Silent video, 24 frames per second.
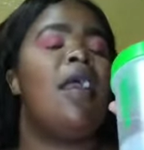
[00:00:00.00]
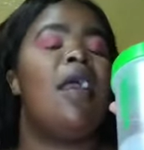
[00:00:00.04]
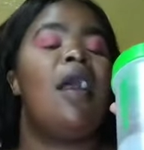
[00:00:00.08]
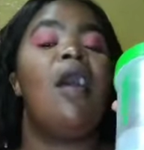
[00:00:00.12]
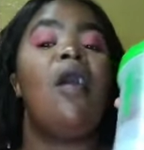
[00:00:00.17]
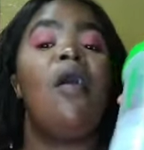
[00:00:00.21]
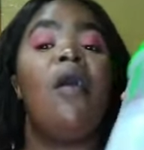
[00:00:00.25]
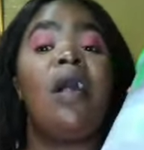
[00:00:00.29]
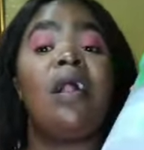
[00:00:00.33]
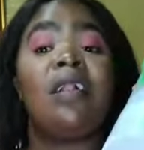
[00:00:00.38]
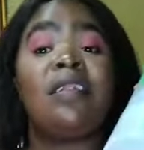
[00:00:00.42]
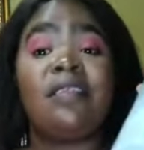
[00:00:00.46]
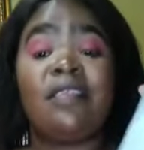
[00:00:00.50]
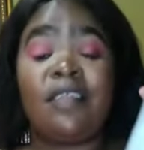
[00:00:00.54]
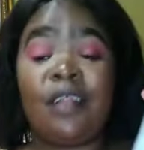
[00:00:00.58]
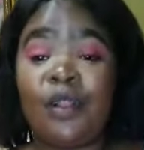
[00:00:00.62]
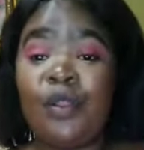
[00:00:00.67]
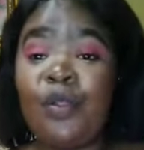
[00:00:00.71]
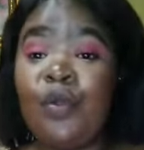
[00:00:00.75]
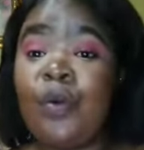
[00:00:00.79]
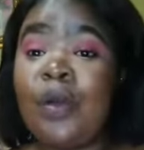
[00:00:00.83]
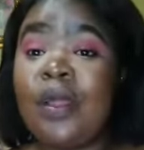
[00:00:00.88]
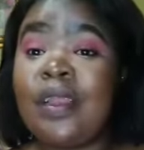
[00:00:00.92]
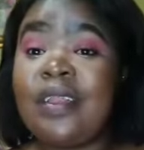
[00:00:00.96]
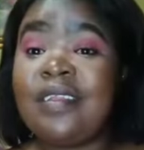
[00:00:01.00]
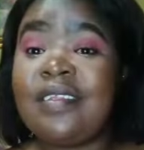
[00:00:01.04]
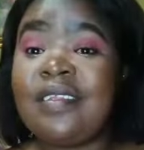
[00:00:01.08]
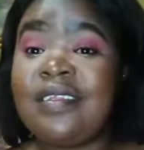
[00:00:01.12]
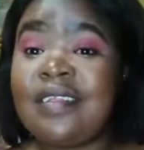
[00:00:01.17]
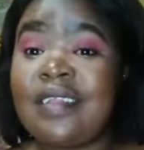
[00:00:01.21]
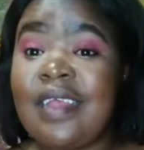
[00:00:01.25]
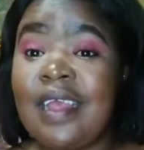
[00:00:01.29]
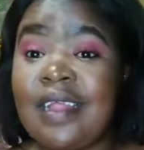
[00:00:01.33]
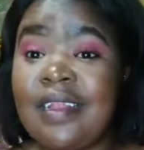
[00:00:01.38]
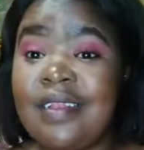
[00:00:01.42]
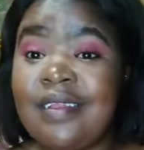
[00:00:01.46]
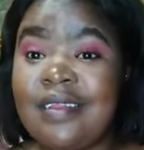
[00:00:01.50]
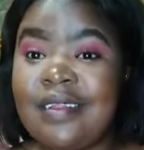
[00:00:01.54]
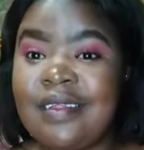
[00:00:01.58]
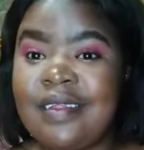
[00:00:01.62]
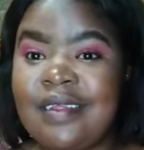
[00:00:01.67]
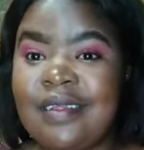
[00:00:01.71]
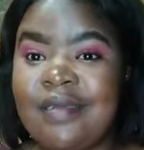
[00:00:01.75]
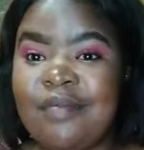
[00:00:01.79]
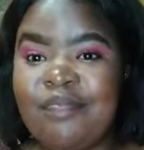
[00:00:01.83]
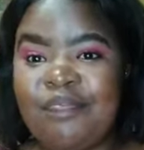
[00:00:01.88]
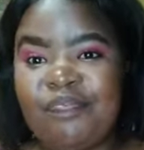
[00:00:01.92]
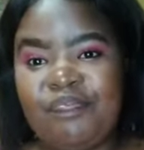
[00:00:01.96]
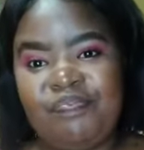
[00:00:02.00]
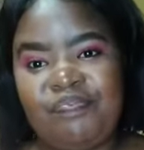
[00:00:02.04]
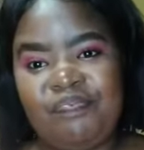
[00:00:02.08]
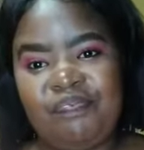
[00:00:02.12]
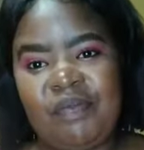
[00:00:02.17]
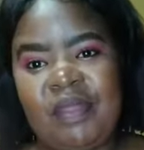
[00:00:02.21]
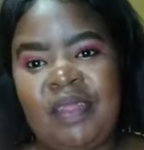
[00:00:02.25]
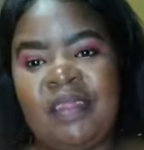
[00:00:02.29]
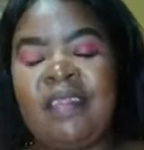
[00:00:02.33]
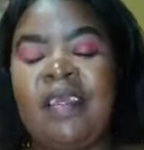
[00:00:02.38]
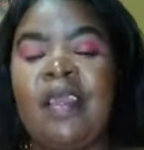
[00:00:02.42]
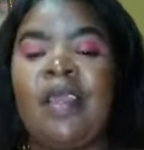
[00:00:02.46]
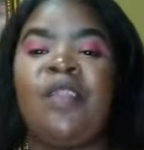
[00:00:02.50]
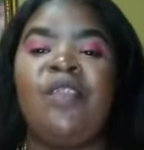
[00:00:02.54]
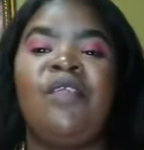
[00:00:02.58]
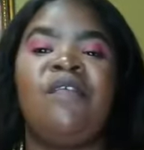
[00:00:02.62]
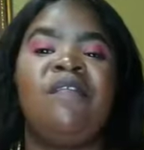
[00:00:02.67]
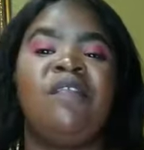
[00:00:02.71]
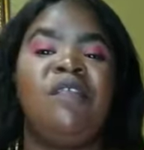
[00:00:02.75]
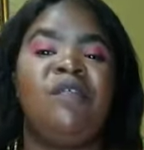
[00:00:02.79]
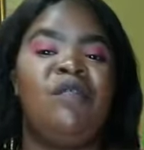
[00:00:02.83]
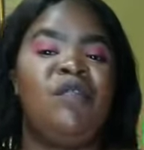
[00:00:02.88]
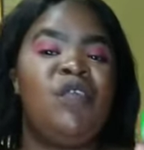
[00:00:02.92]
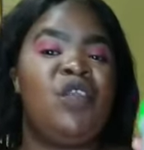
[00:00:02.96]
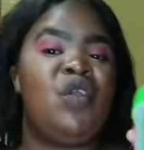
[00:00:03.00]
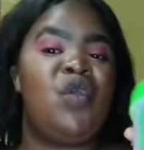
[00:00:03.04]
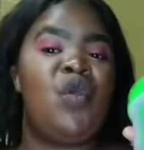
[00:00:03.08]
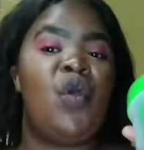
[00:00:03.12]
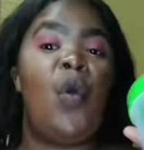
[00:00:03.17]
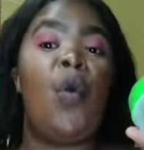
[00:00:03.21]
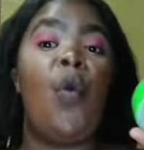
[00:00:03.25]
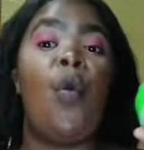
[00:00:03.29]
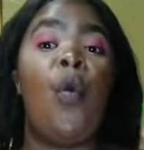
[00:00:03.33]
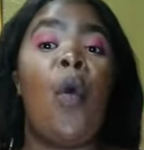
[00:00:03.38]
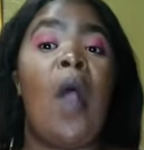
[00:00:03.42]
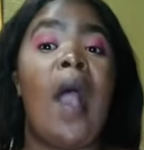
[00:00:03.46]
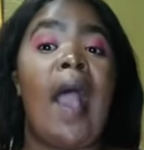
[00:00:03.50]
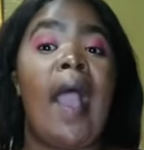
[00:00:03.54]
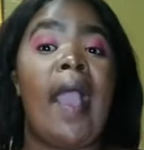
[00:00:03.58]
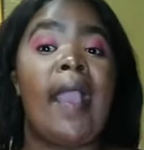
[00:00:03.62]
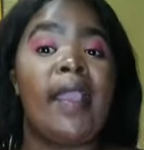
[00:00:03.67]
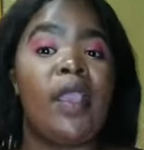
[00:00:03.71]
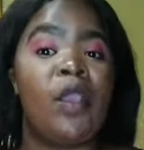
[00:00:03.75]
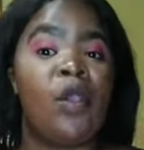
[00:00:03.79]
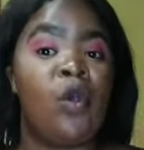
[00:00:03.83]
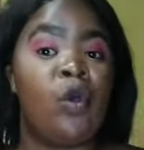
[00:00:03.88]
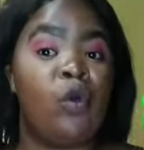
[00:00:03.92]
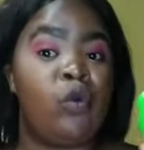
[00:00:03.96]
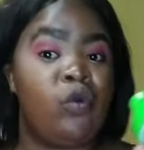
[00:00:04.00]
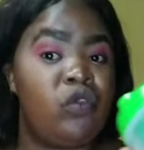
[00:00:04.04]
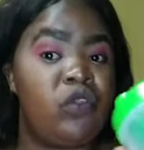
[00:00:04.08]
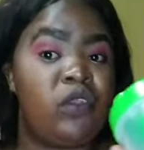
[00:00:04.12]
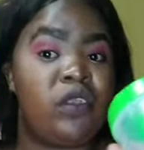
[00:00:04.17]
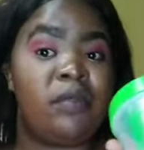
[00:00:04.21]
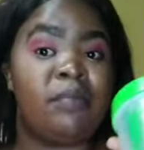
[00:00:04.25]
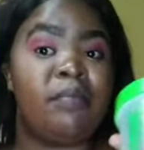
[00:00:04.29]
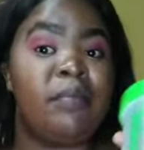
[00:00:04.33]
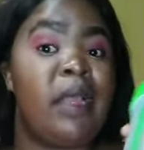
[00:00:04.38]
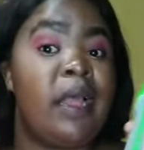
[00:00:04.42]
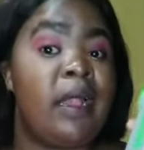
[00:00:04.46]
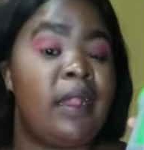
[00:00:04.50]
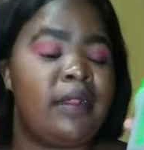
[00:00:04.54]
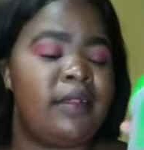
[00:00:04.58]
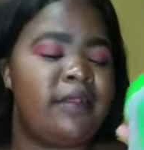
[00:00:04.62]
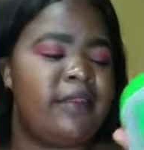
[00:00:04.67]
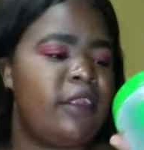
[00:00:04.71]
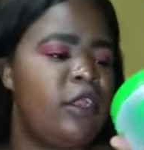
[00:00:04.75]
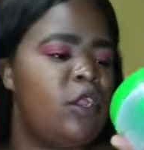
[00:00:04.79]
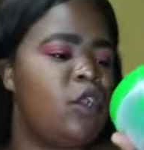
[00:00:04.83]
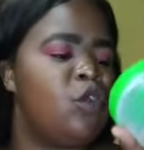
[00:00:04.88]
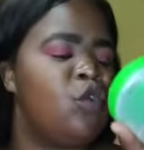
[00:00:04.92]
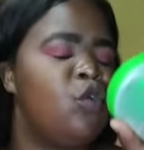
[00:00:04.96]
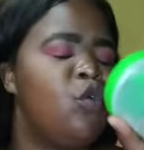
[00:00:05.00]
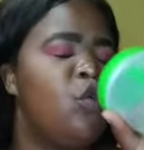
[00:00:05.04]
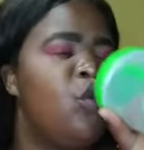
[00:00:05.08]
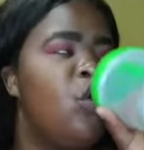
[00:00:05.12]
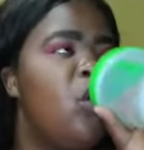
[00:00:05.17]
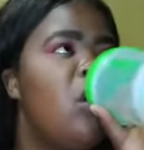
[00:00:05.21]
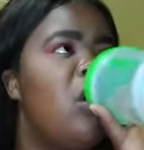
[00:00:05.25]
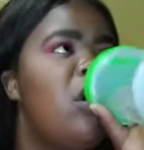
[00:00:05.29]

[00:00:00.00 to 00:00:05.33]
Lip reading: Oh, I'll tell you what he said at the end of the video. Why he ghosted me, I'll tell you.